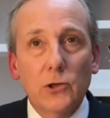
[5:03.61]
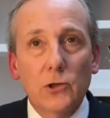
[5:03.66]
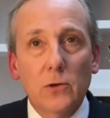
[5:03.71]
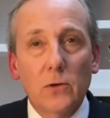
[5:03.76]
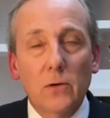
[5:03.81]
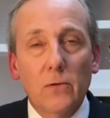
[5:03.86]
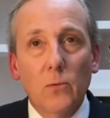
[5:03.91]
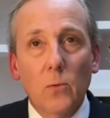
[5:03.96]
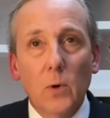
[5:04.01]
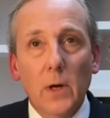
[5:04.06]

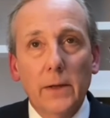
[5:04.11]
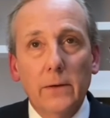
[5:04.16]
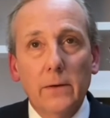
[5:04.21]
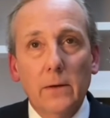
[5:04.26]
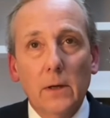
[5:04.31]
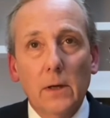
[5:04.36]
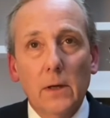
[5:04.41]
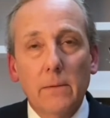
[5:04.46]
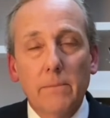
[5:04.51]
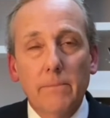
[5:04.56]
of
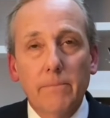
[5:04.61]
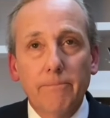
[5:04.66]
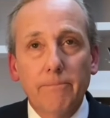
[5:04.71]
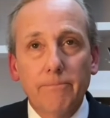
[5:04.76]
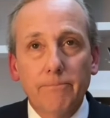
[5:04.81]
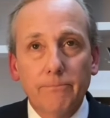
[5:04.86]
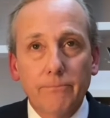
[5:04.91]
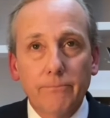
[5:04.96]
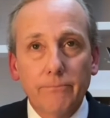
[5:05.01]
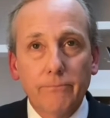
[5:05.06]
whether
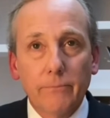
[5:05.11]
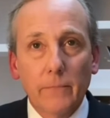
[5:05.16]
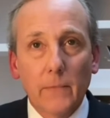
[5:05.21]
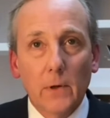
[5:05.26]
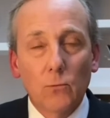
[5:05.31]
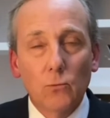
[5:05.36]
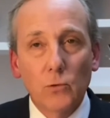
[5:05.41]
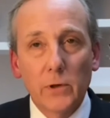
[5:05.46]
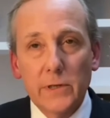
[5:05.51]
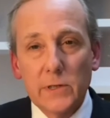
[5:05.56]

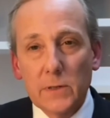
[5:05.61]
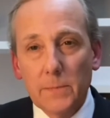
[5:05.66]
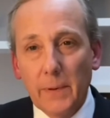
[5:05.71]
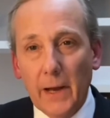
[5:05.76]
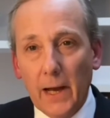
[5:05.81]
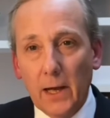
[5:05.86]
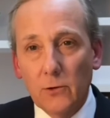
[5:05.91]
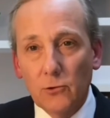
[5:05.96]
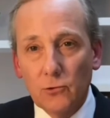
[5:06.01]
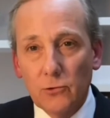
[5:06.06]
risk
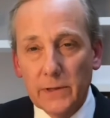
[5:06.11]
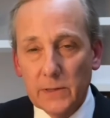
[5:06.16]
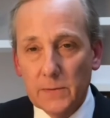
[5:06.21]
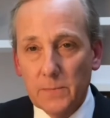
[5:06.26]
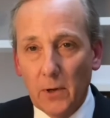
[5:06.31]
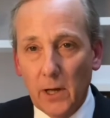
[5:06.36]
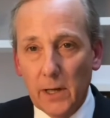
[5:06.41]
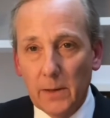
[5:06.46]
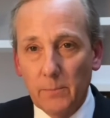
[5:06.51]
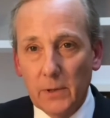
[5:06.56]
boundaries
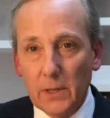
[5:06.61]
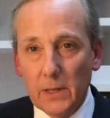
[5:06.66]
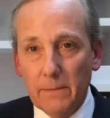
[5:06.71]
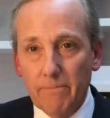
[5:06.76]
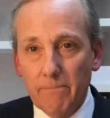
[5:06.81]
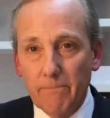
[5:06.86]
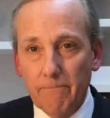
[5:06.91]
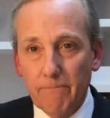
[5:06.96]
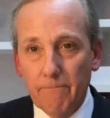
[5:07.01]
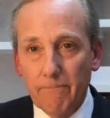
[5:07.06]
might be
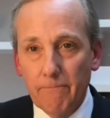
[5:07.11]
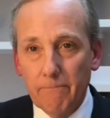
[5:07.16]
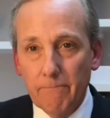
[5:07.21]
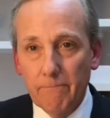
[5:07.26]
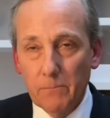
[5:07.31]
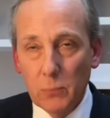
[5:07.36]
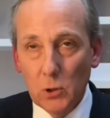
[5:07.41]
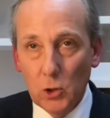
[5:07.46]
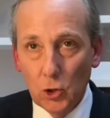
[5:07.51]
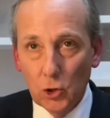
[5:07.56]

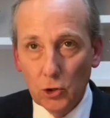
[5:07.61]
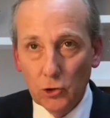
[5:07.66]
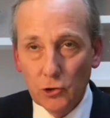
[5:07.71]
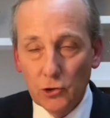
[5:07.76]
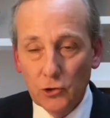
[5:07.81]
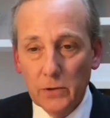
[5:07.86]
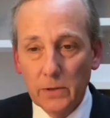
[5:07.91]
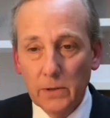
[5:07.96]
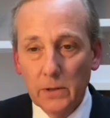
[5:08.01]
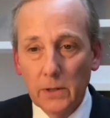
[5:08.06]
pushed